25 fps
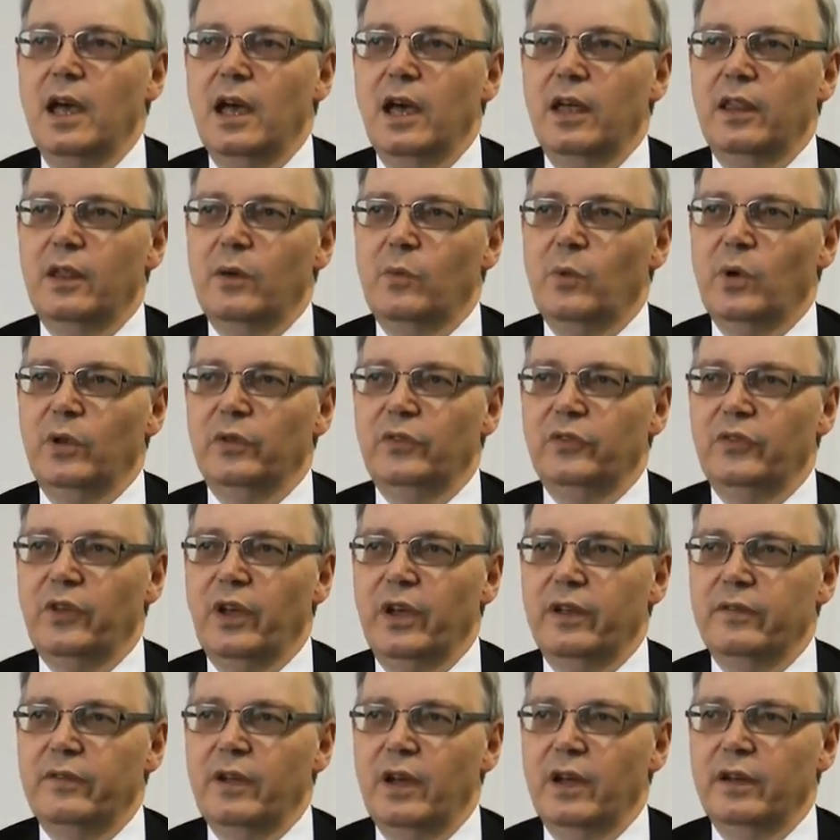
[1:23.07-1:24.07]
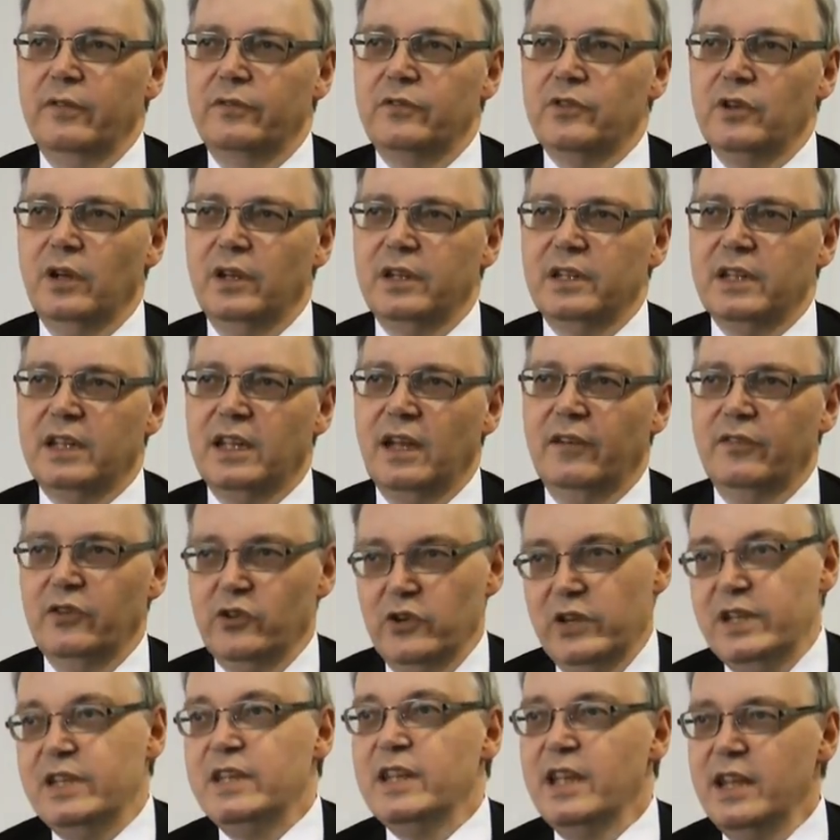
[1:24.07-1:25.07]
are the ones I've, I've tried to
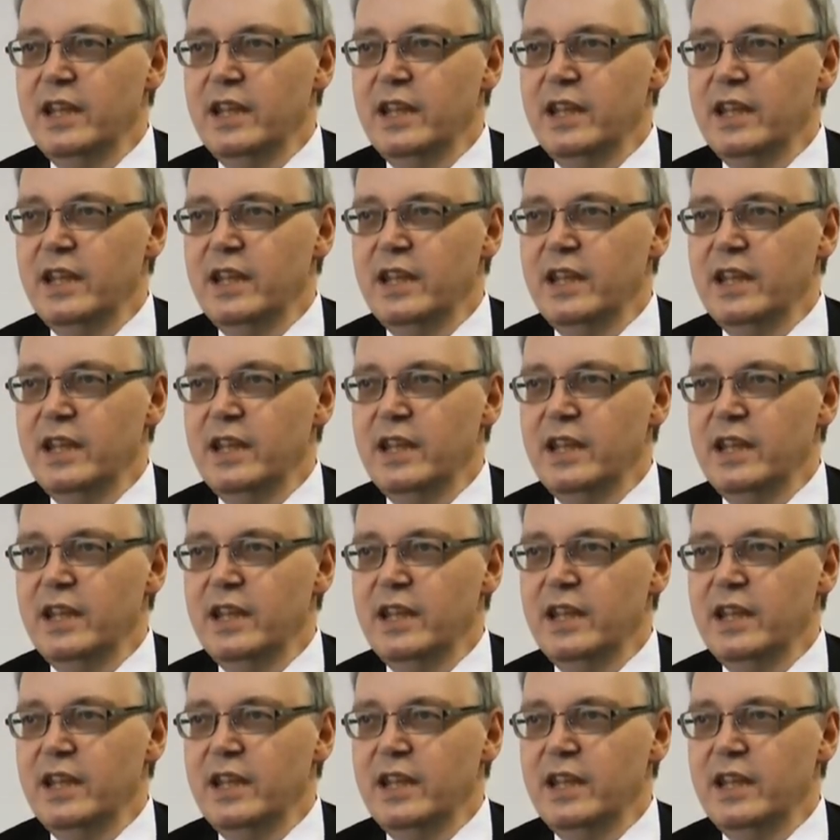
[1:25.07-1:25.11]
cover in,